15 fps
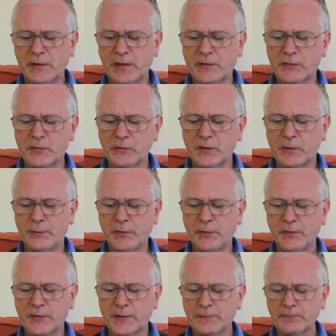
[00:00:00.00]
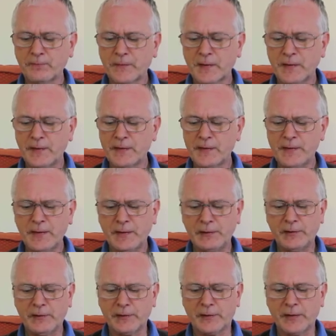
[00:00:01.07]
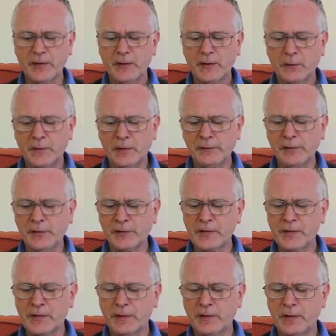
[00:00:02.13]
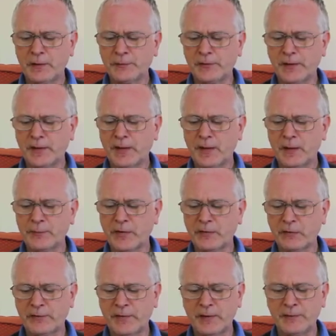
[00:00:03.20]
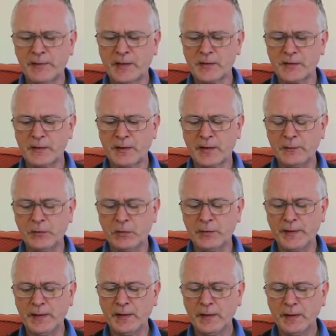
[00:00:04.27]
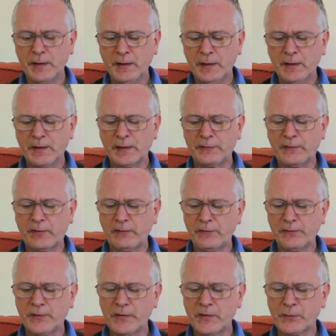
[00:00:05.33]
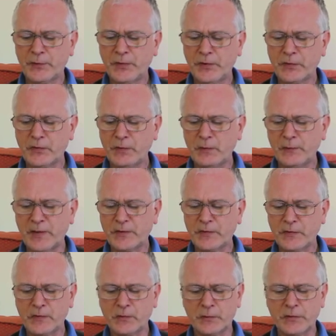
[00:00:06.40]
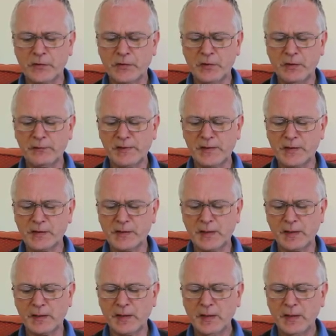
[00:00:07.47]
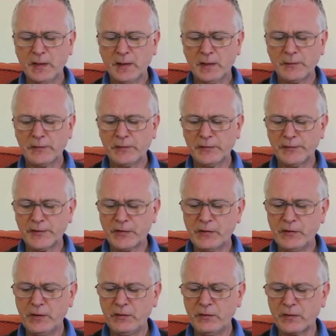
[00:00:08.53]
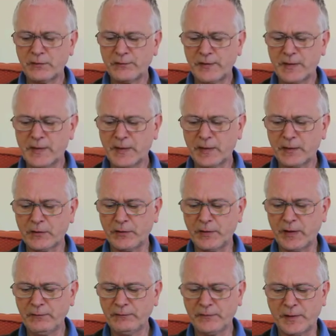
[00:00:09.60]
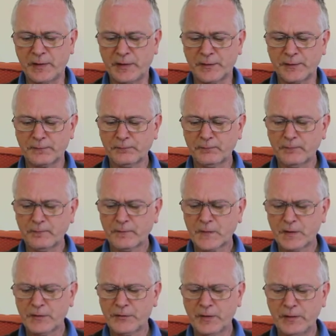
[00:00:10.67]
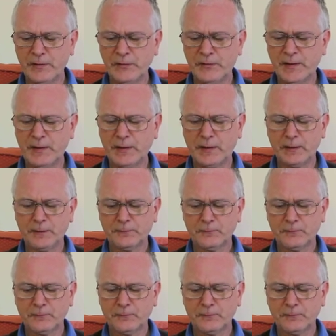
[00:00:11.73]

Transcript: have some sport. Isn't it luck We only got into harbour at Cair Paravel yesterday morning, and the very first person who met us was Chervy the Stag, with all this news of an attack on Anvard. Don't you think—"